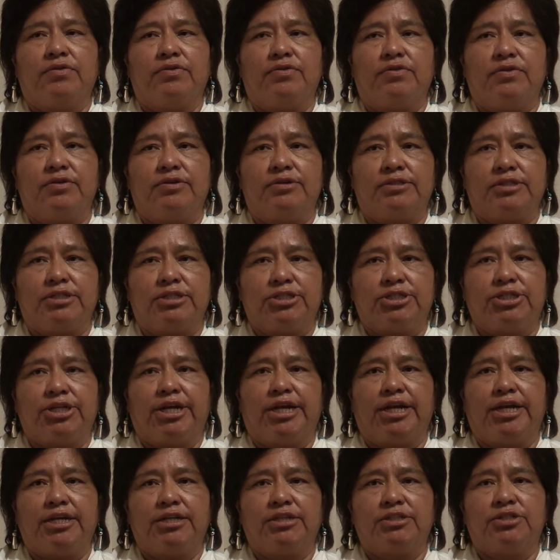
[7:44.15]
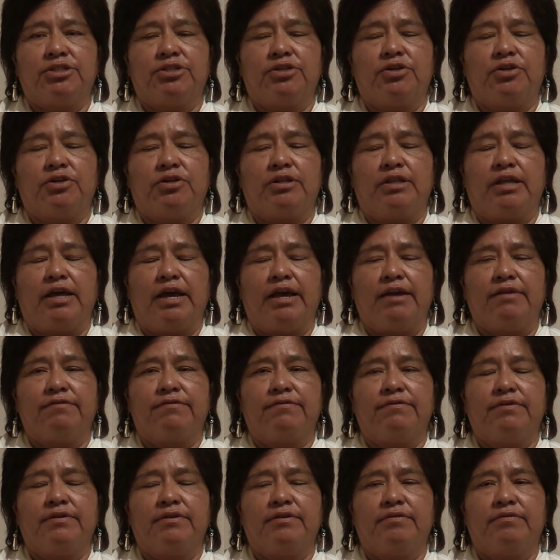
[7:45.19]
there's a change in her life
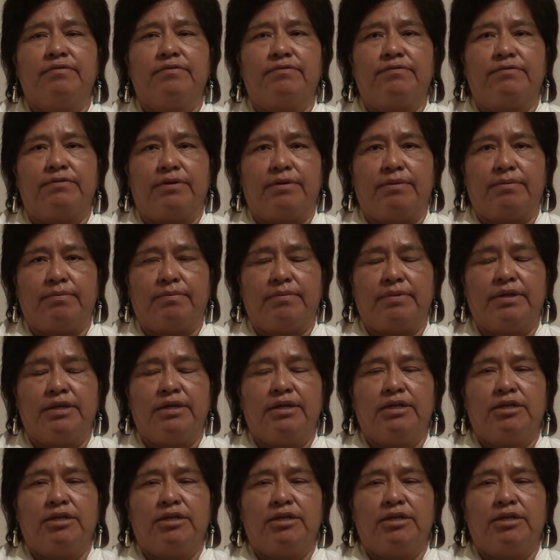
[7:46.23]
from